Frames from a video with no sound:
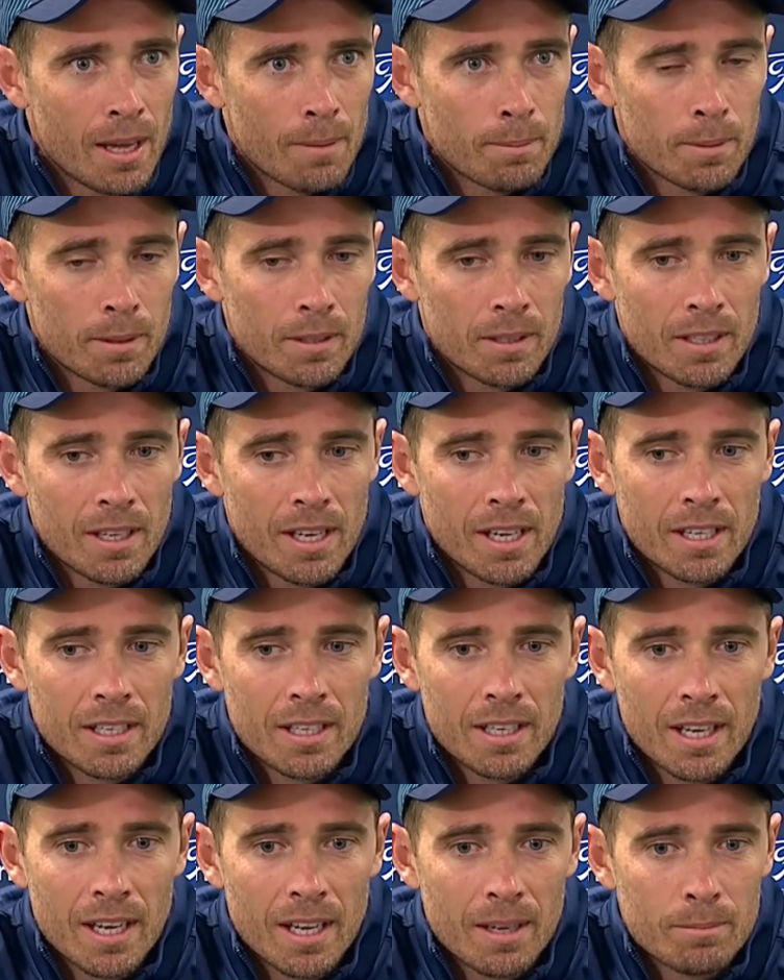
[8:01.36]
up,
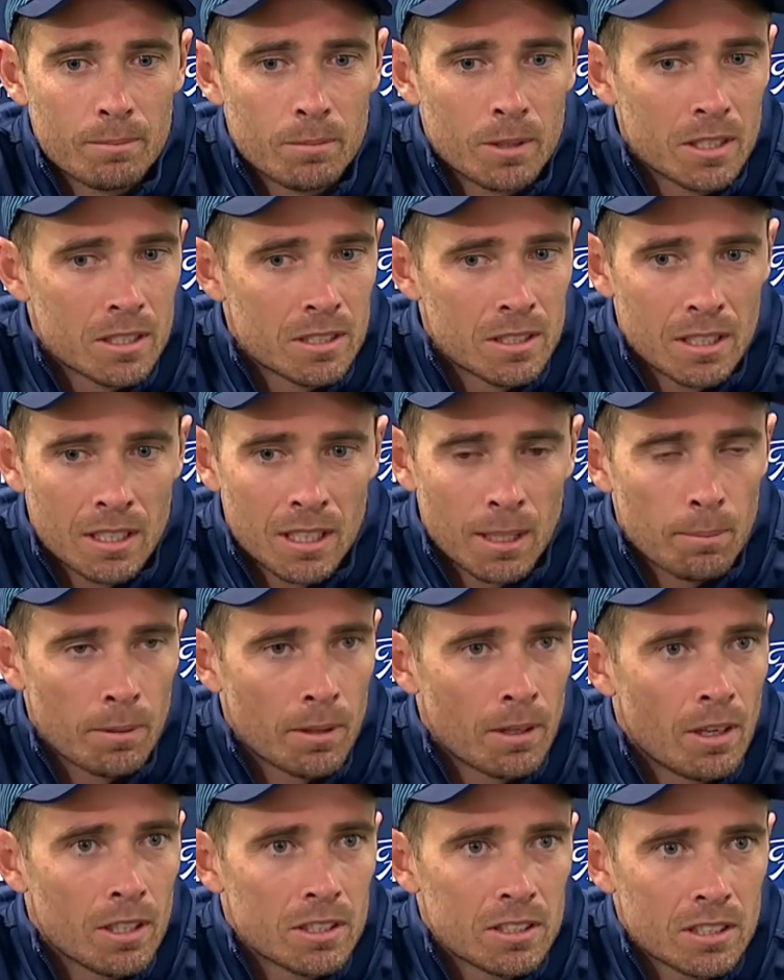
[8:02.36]
and we just need a couple
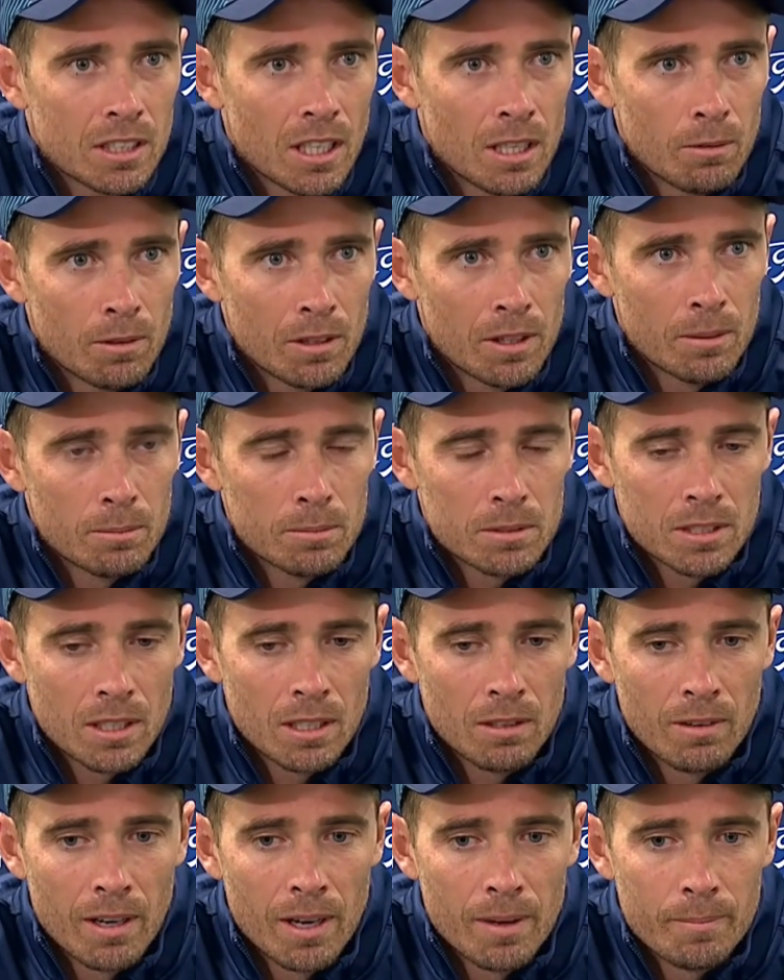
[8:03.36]
of guys to go with them.
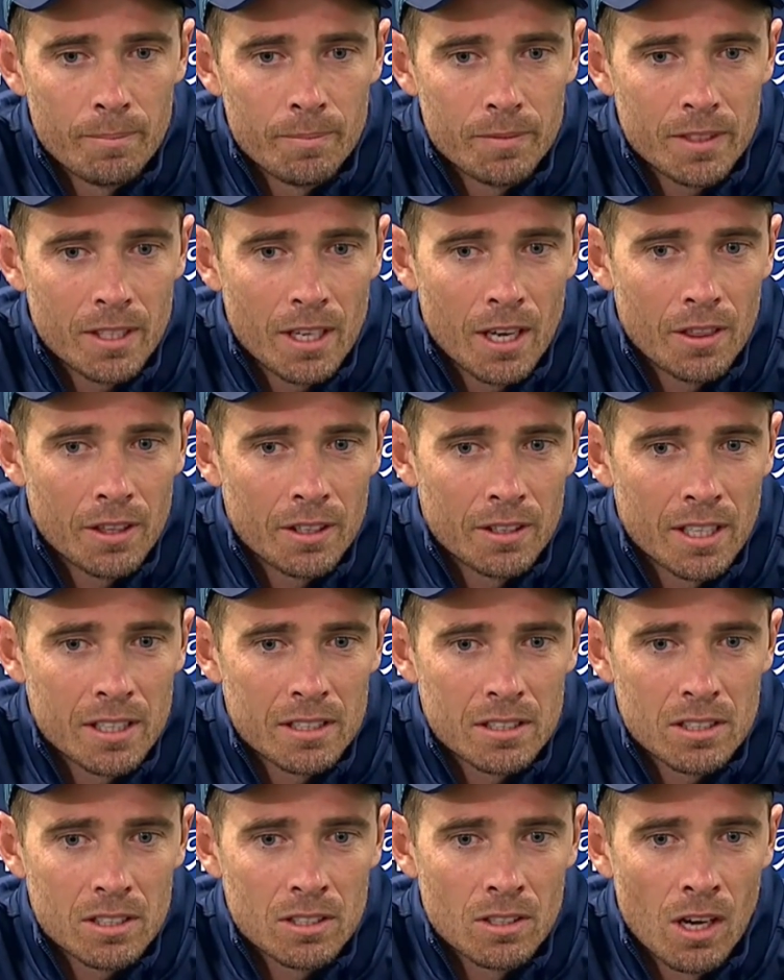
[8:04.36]
So yeah, I think
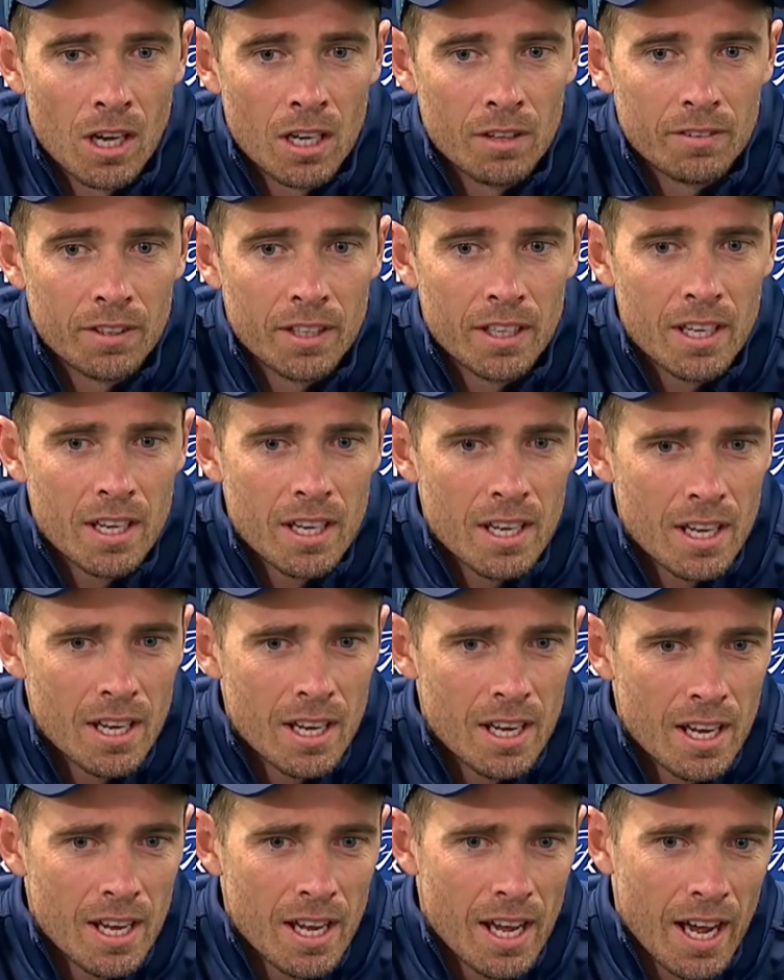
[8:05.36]
that's a sign of
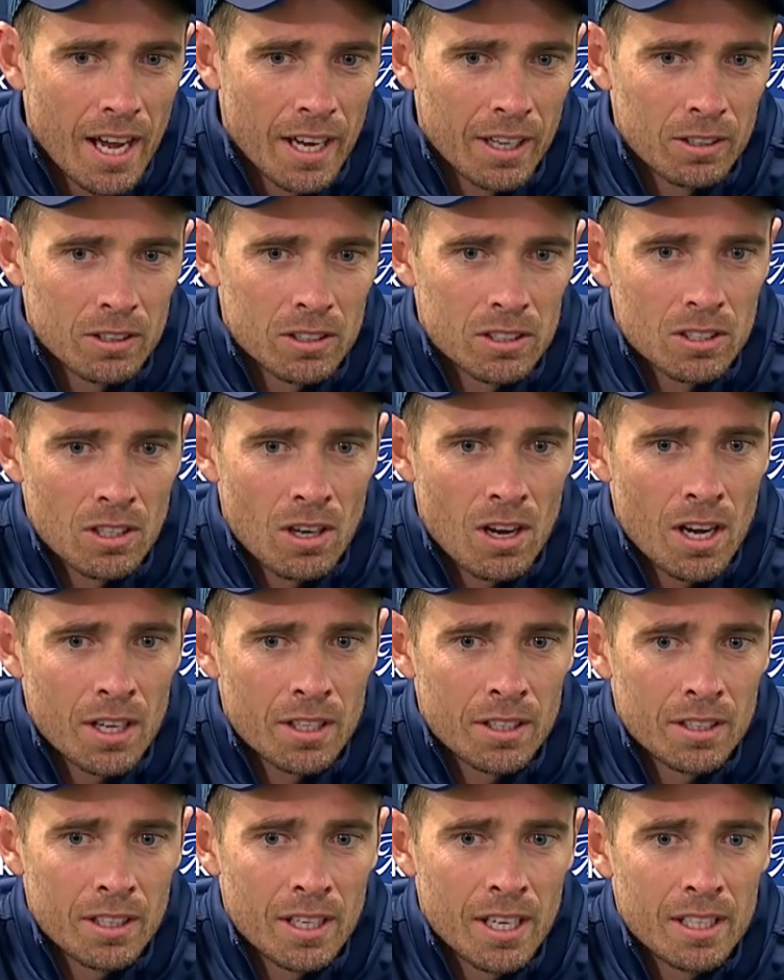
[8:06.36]
a good
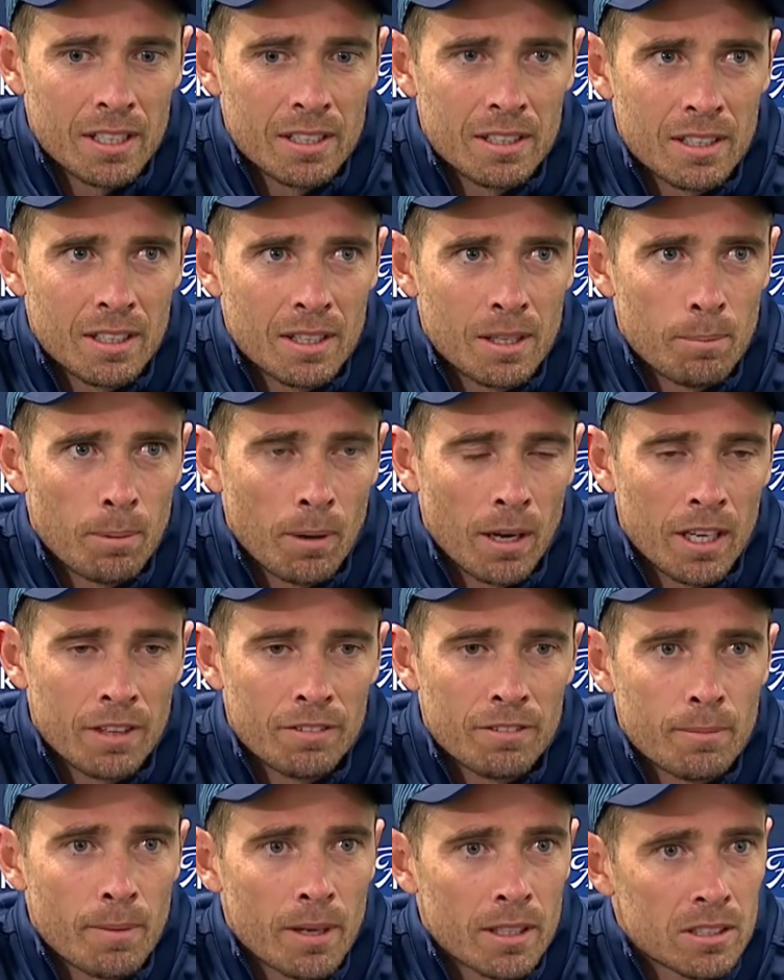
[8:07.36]
side, and the
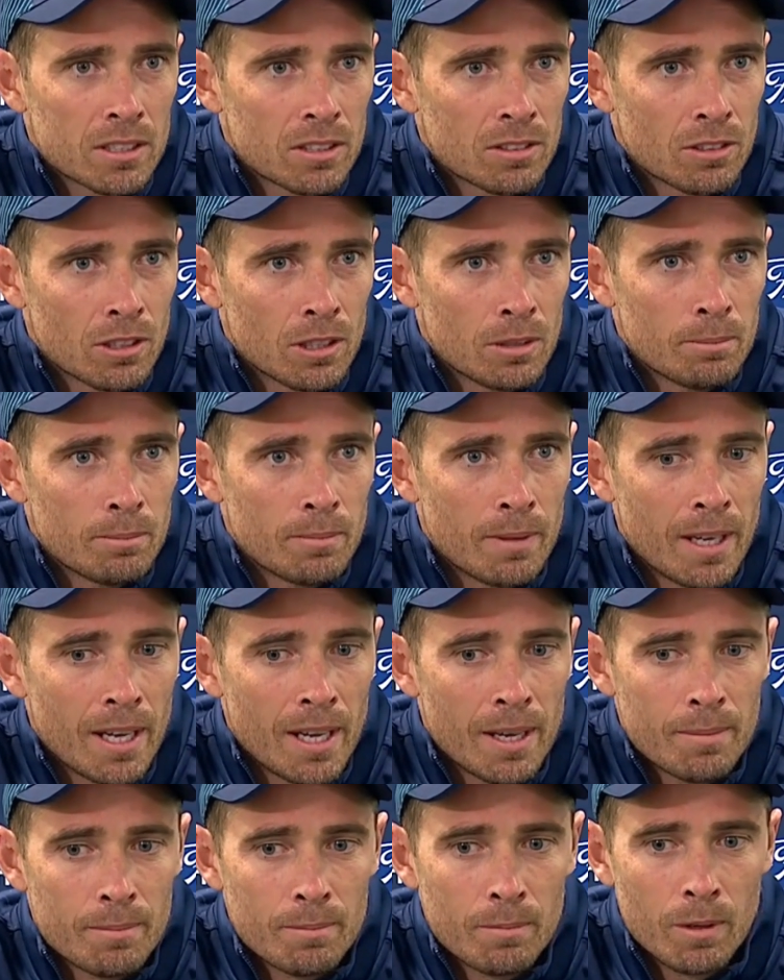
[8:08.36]
belief amongst the group
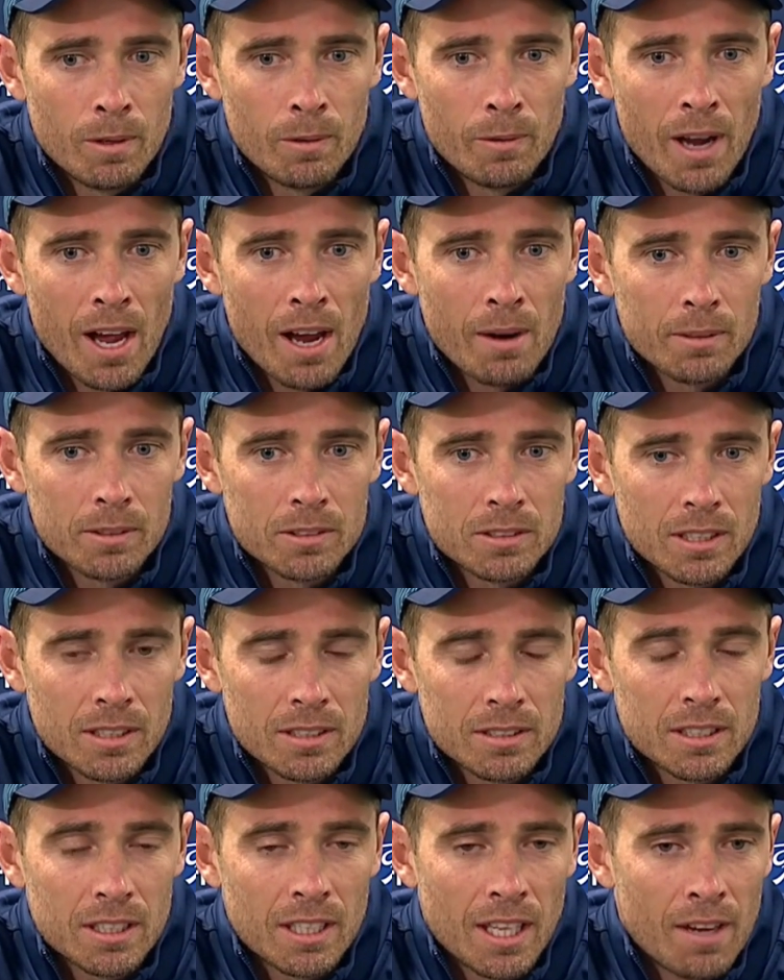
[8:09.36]
where we are
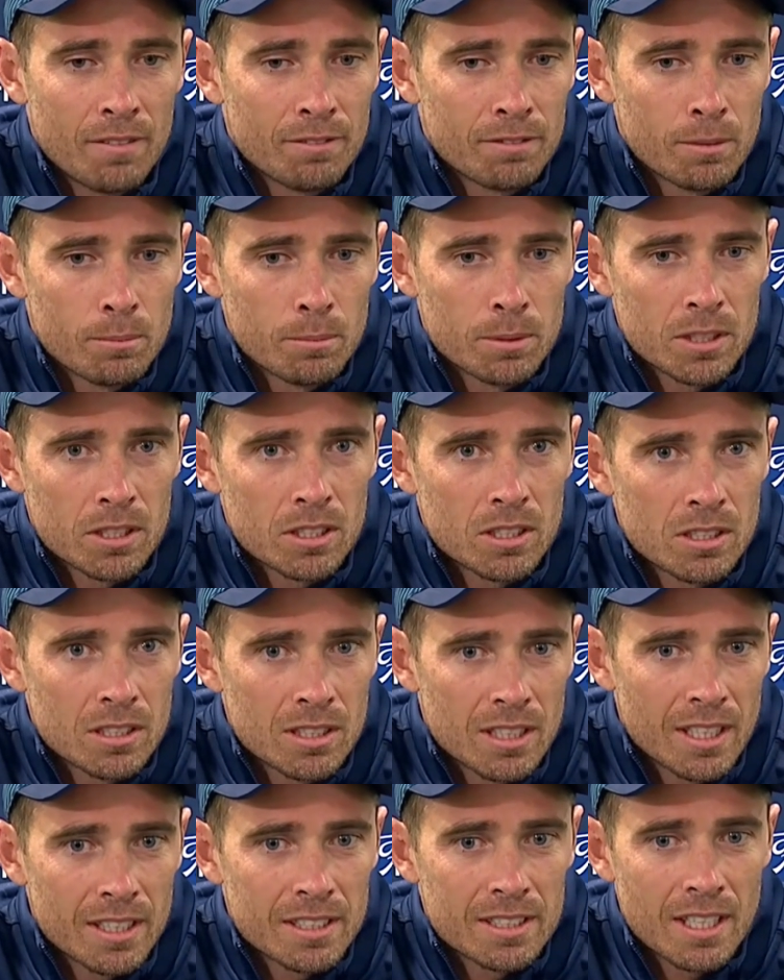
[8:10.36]
to come from
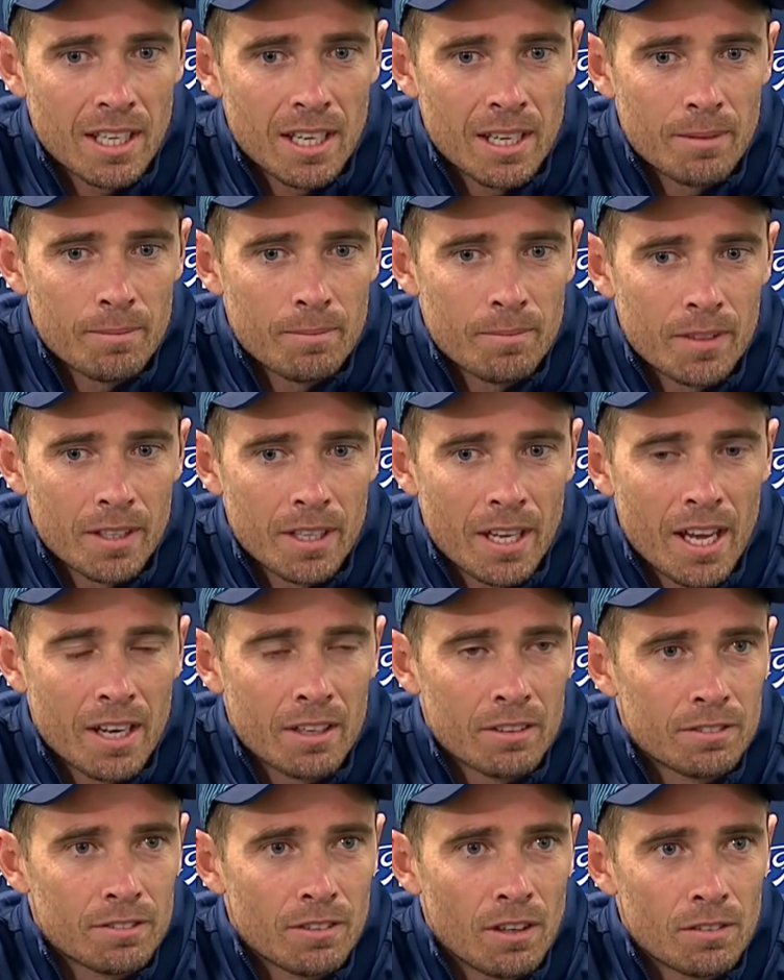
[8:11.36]
positions that
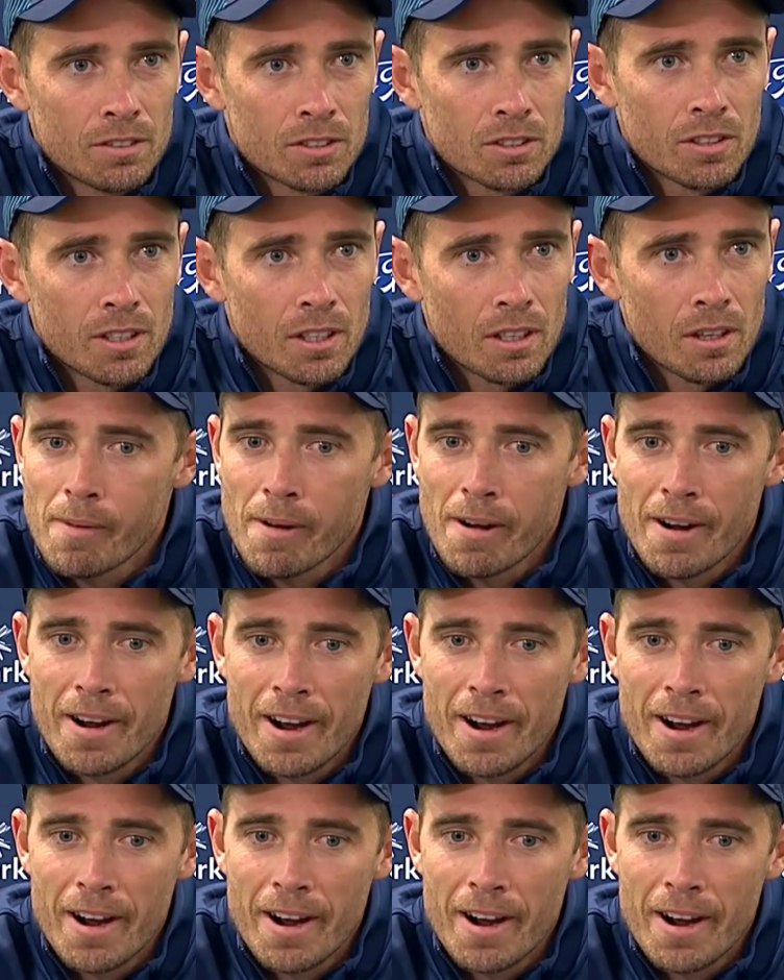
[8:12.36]
aren't of strength.